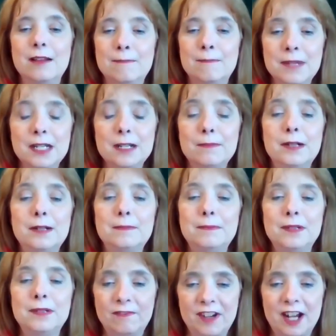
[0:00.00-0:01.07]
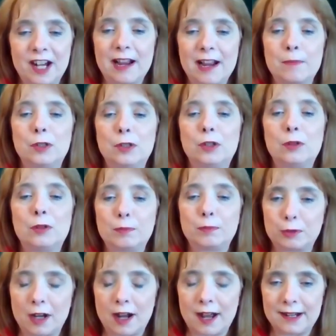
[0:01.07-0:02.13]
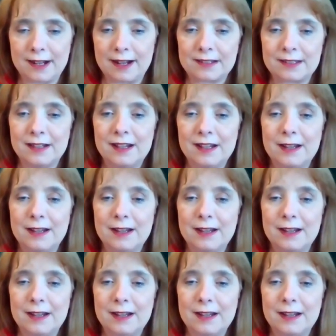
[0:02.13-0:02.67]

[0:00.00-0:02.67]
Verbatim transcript: minimum viable product,